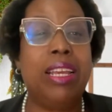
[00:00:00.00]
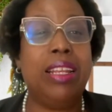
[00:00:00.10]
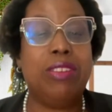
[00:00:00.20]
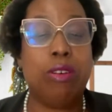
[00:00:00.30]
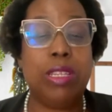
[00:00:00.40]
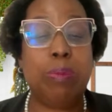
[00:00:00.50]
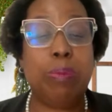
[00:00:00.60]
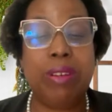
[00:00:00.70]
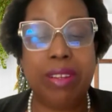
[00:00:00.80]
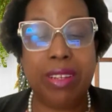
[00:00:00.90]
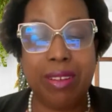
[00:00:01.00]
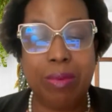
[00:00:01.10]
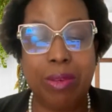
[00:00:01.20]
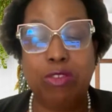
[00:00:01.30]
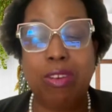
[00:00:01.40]
it's our spirit,
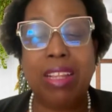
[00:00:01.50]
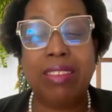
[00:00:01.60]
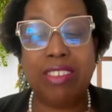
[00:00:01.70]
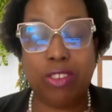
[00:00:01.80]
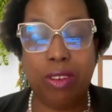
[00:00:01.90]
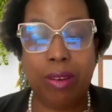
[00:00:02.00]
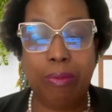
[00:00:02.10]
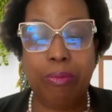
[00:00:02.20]
we transition.